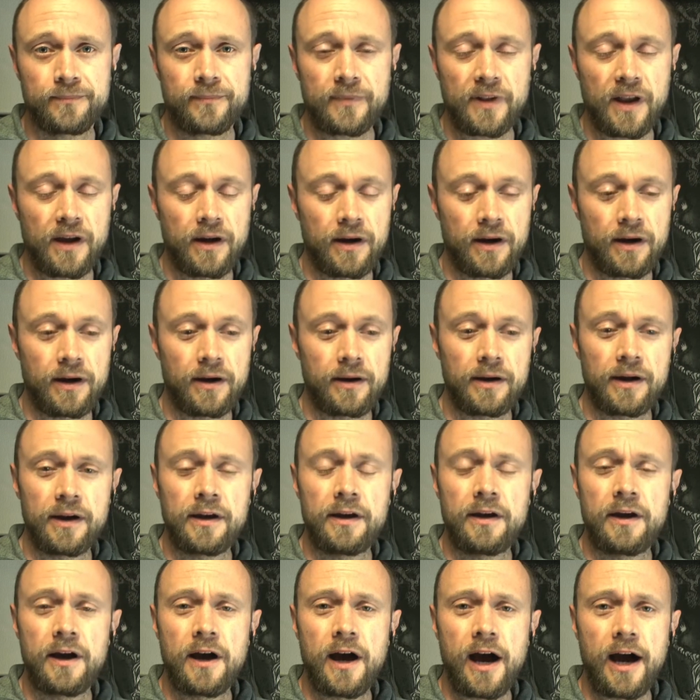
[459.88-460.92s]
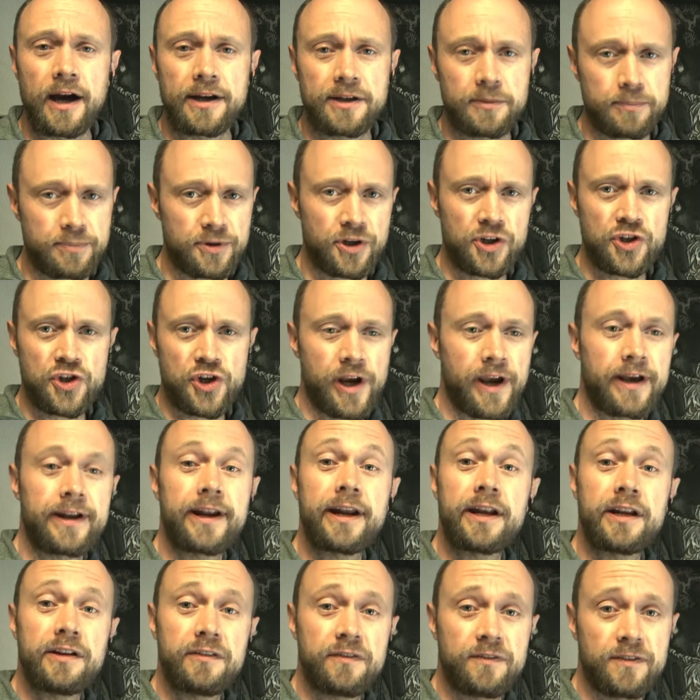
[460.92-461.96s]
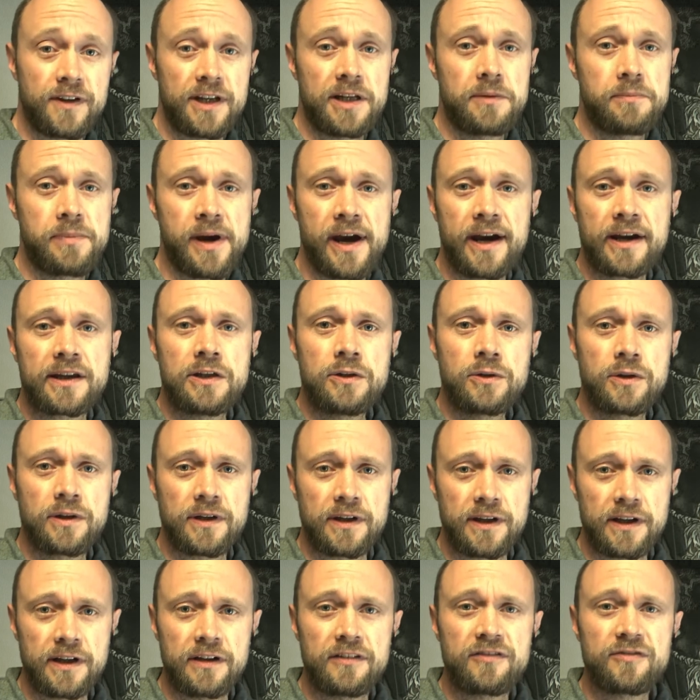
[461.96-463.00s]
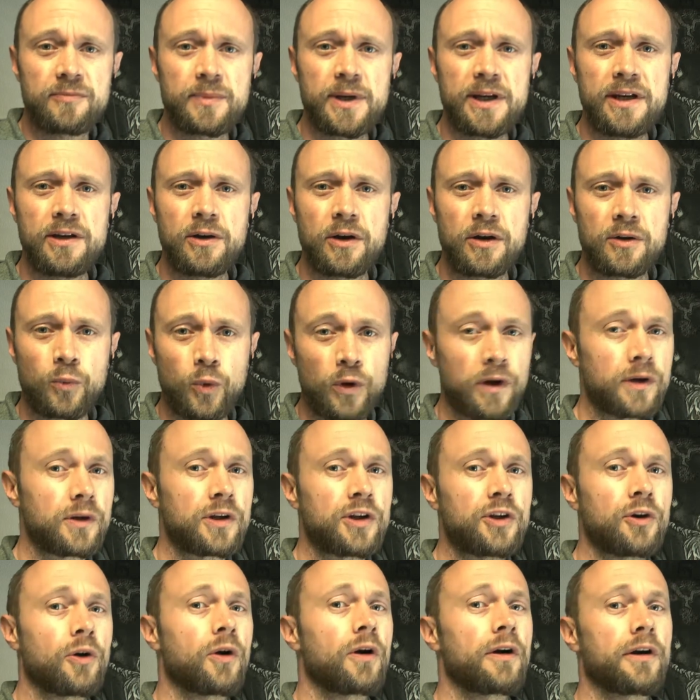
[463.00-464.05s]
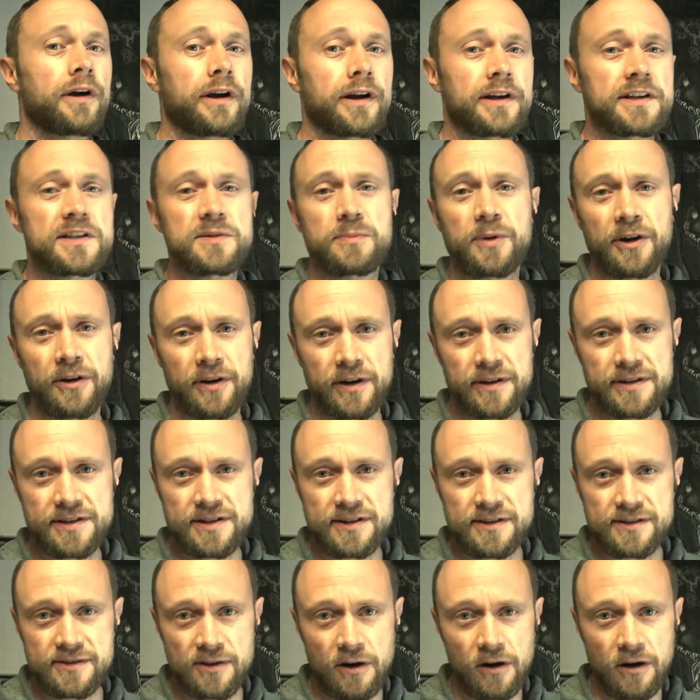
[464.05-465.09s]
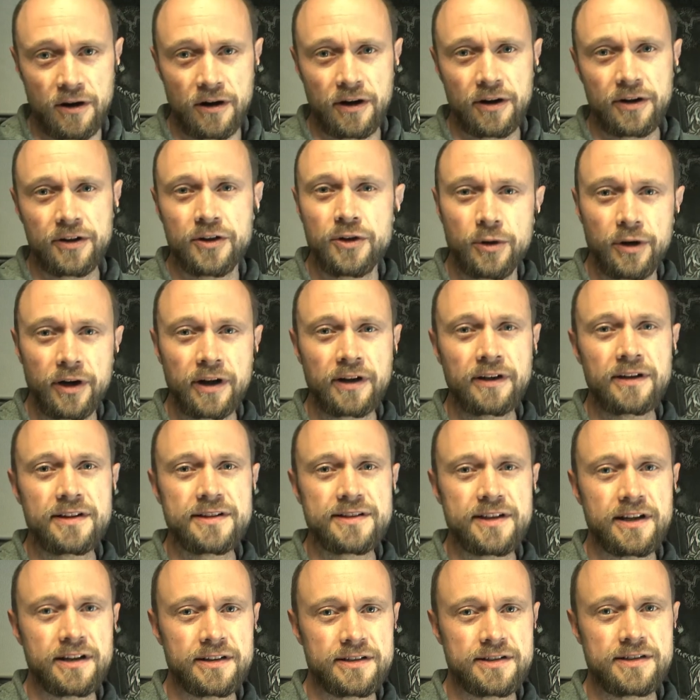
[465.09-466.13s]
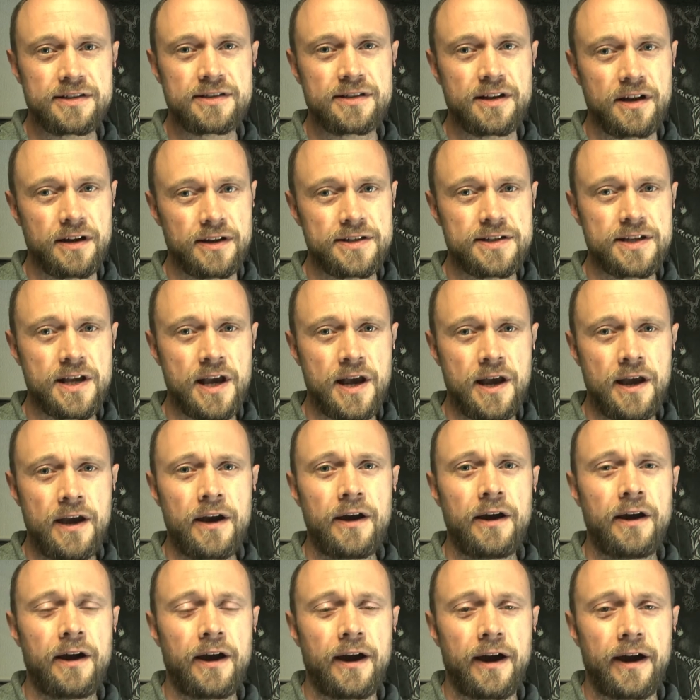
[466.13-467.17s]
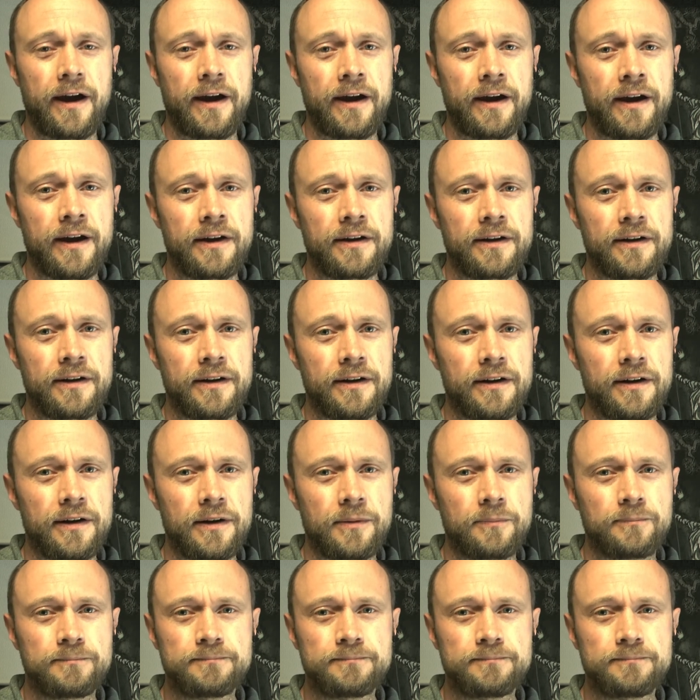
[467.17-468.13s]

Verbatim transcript: Uh, I'd appreciate any feedback you can give me on what your experiences are during this exercise. And, uh,